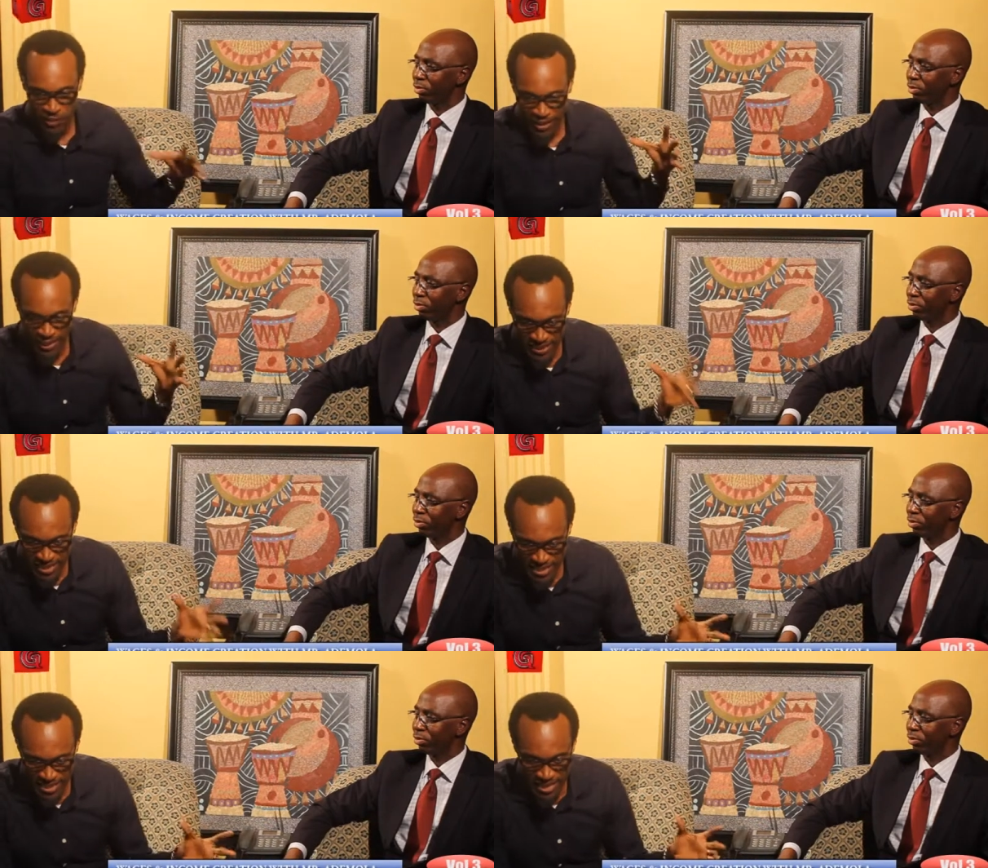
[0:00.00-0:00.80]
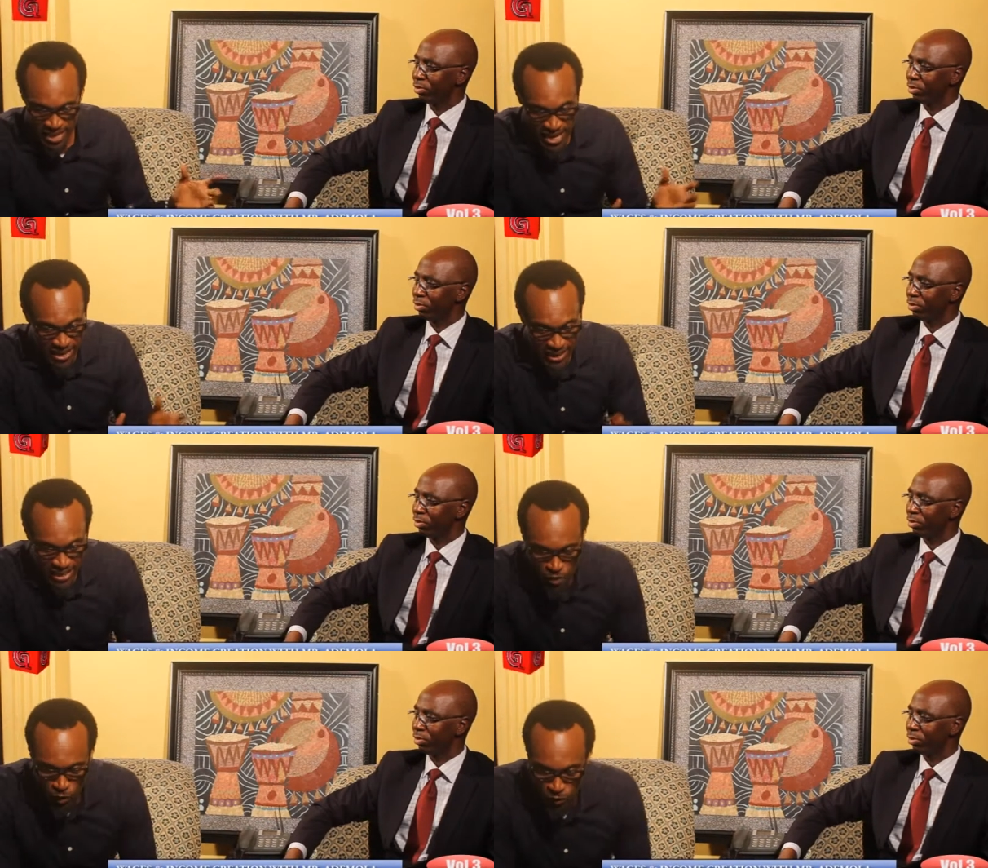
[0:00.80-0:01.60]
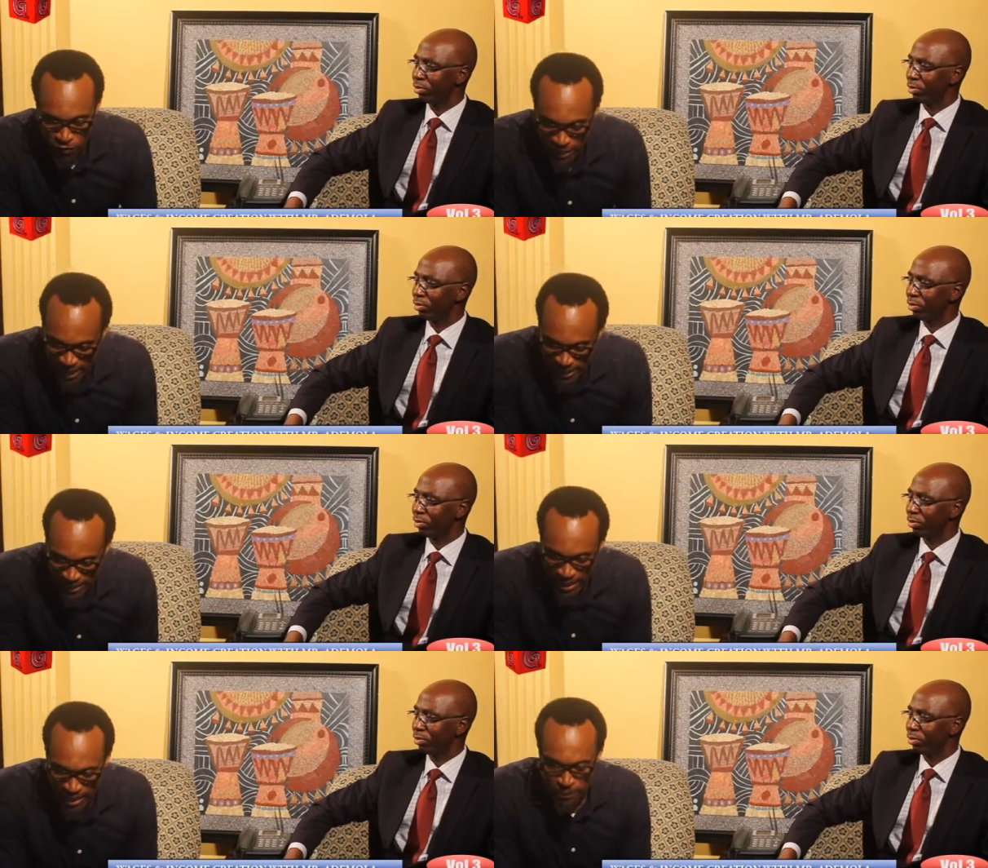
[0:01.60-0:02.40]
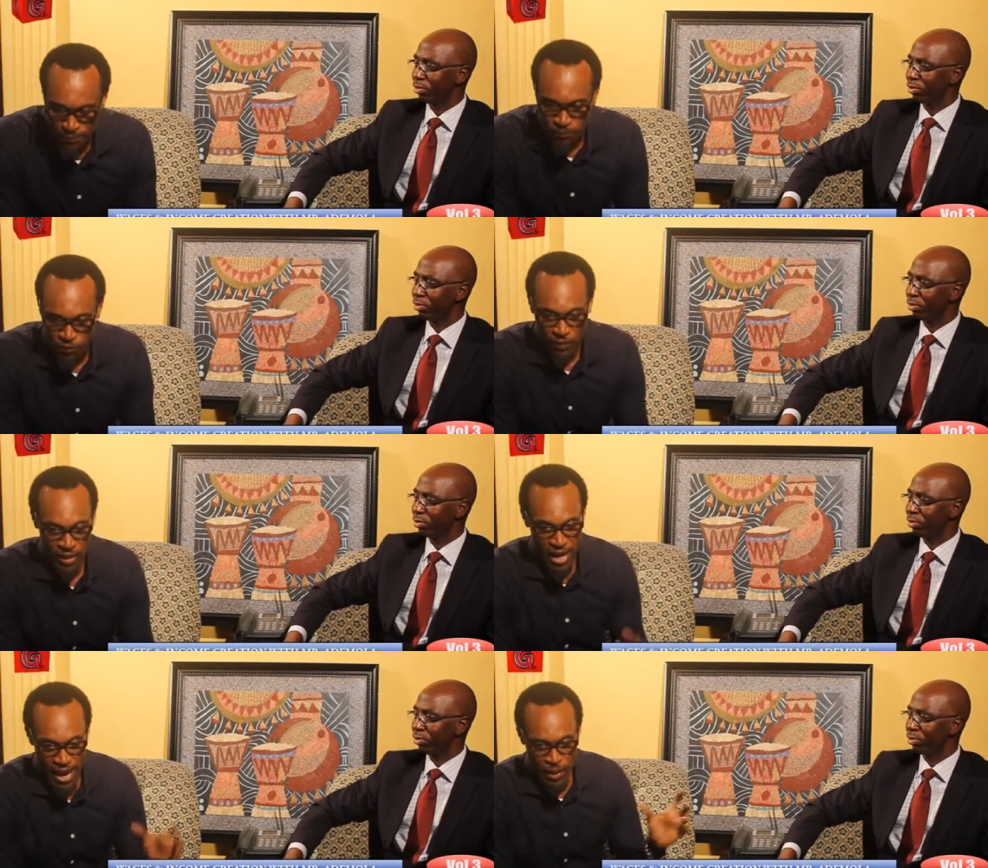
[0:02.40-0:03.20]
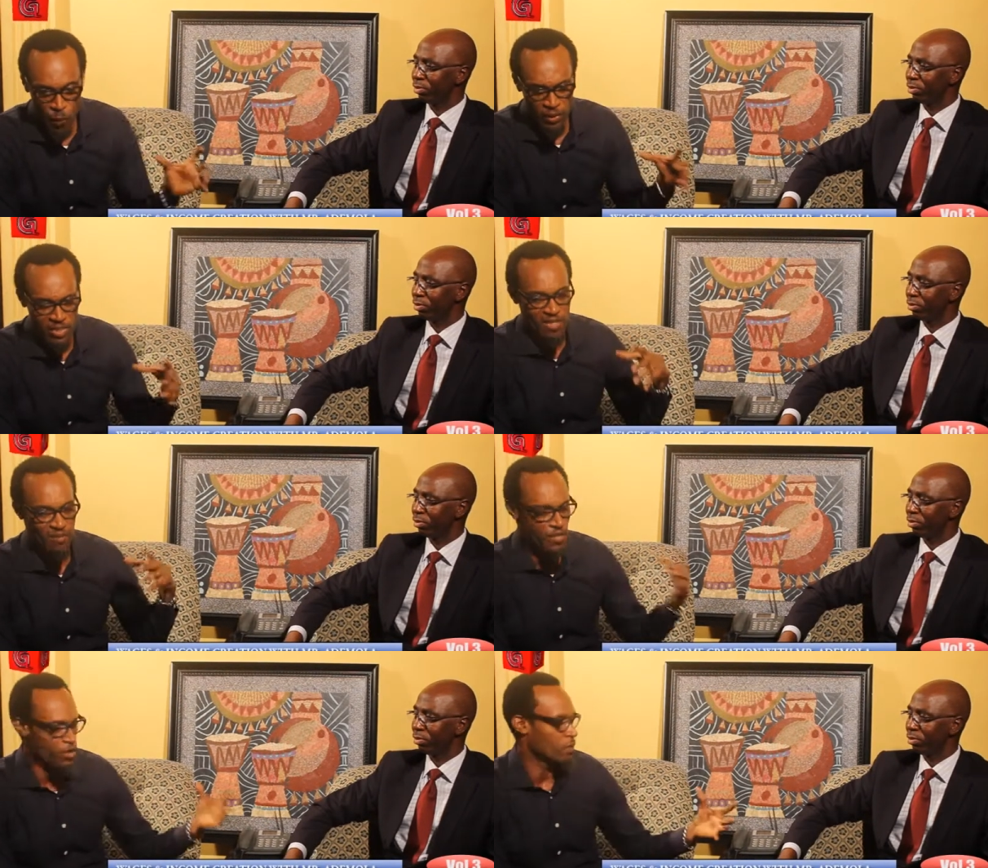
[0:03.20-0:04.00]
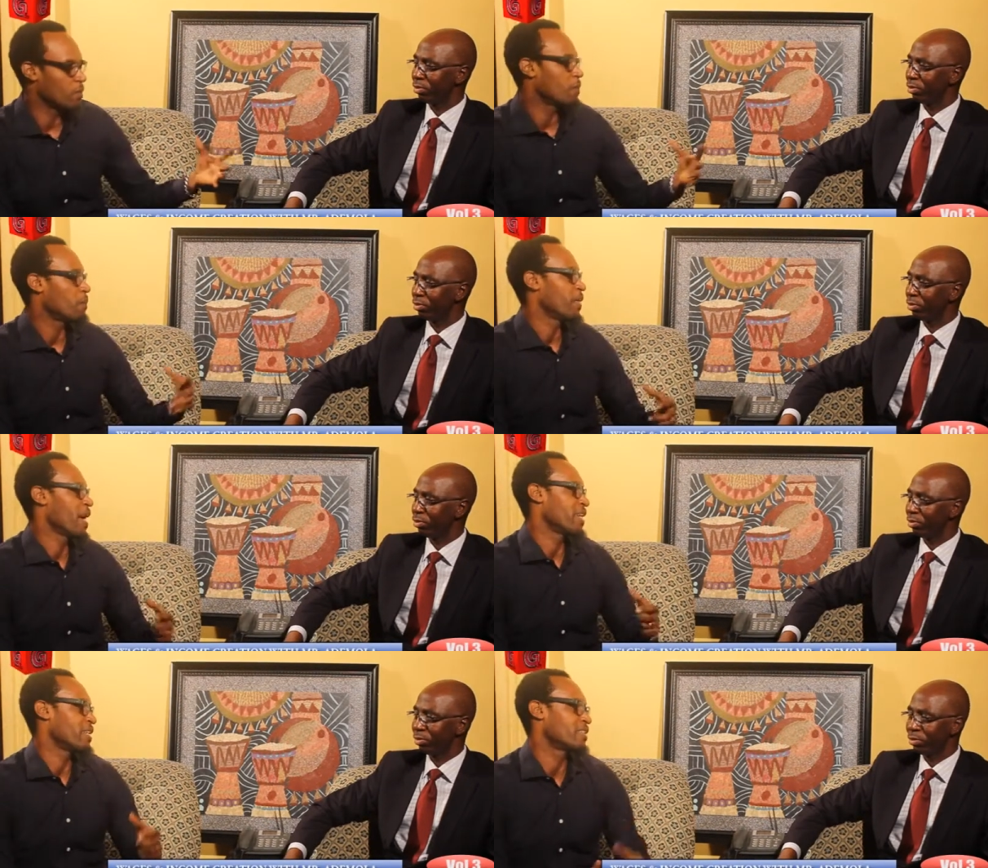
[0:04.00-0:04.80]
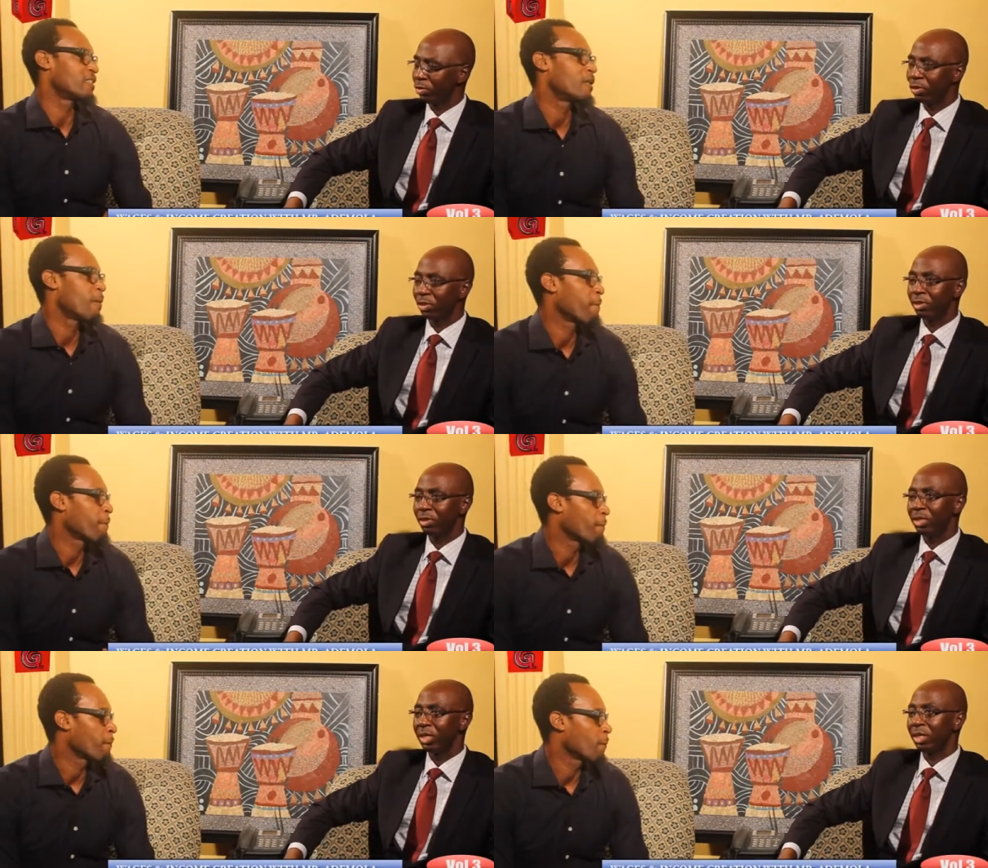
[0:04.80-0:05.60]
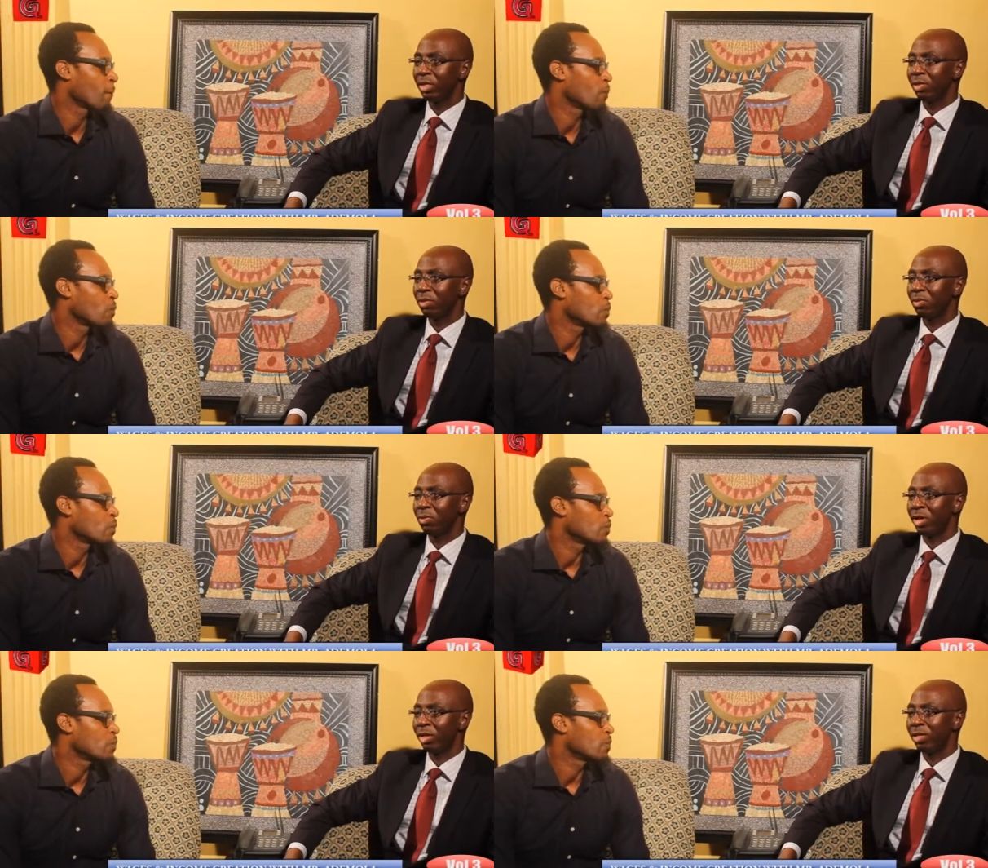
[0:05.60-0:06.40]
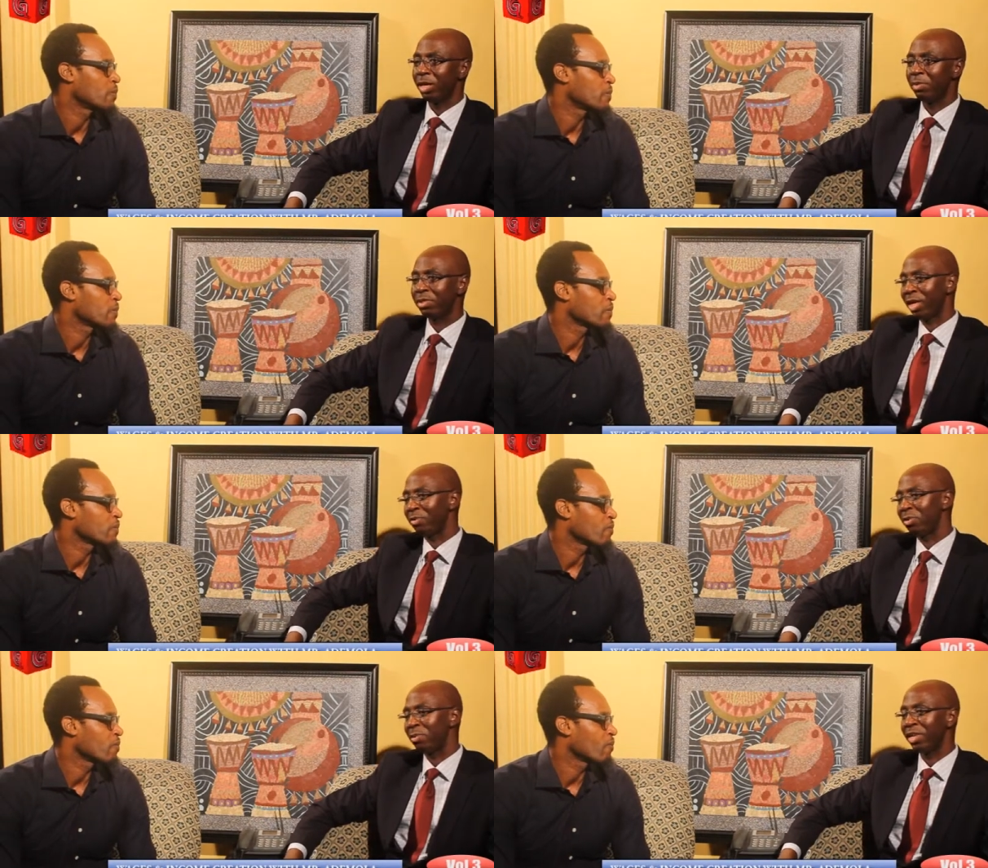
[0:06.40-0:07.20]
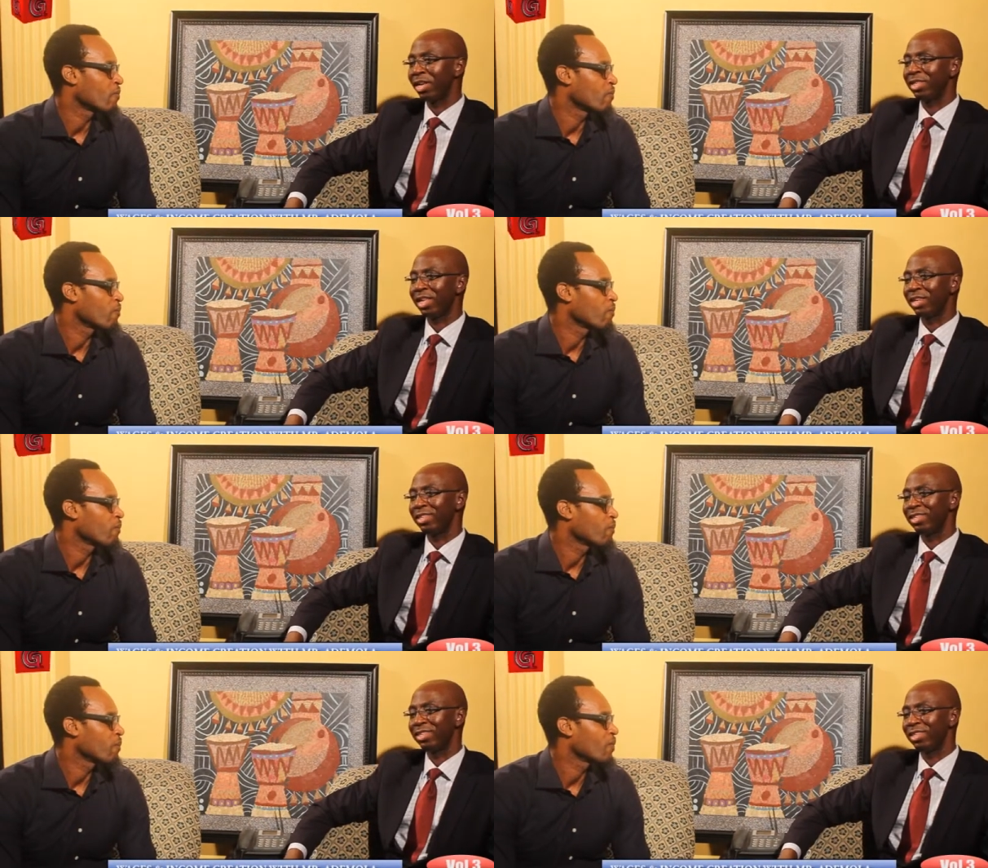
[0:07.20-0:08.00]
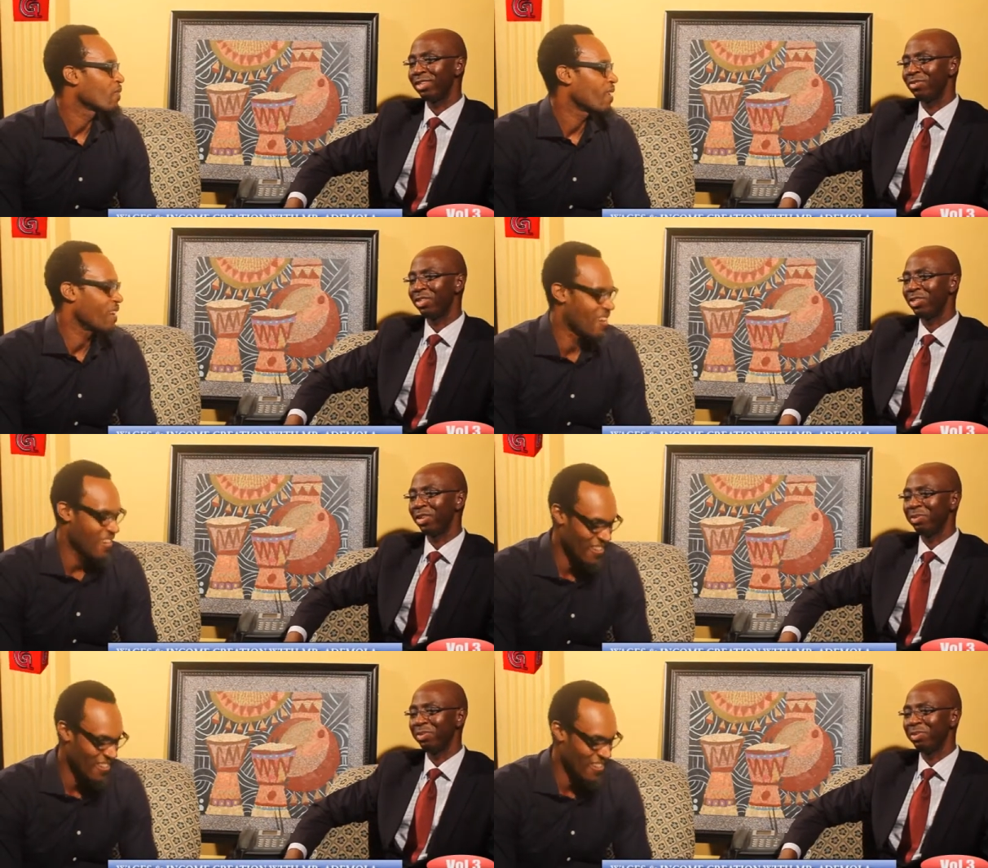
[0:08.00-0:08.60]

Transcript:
Speaker 1: 36 acres of land. And what is the vision behind this?
Speaker 2: Well, let me start from the latter. The vision